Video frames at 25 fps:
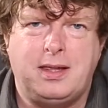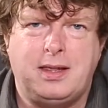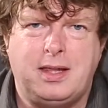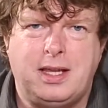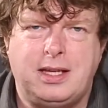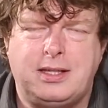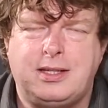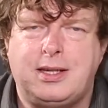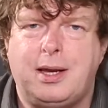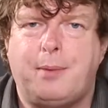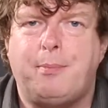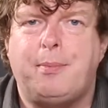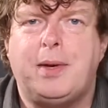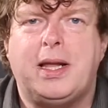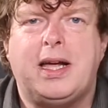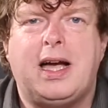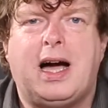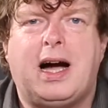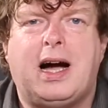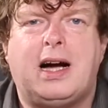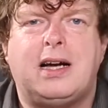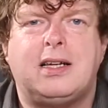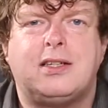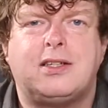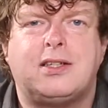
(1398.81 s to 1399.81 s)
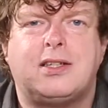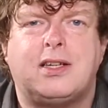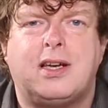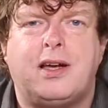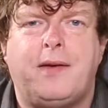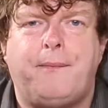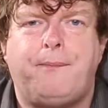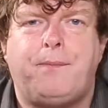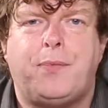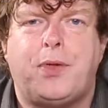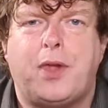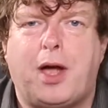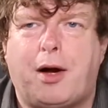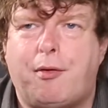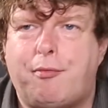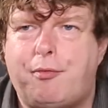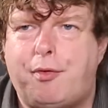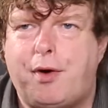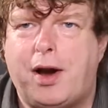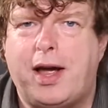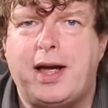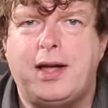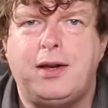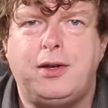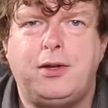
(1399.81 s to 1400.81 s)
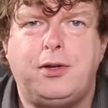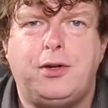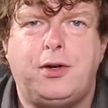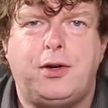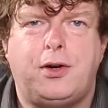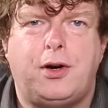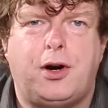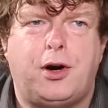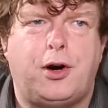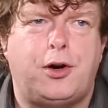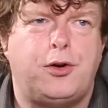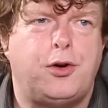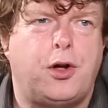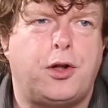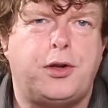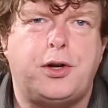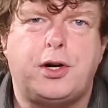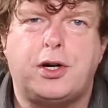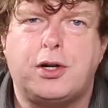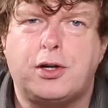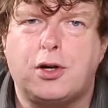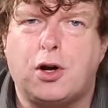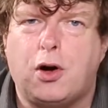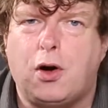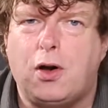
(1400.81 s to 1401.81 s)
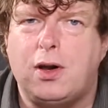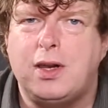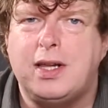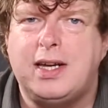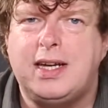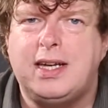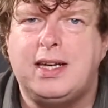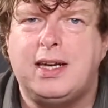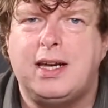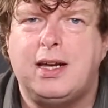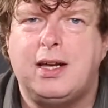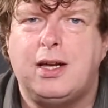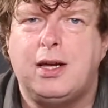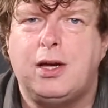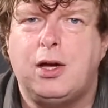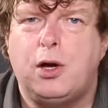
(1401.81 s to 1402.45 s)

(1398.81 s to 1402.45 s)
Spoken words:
They simply ask a friend or another colleague,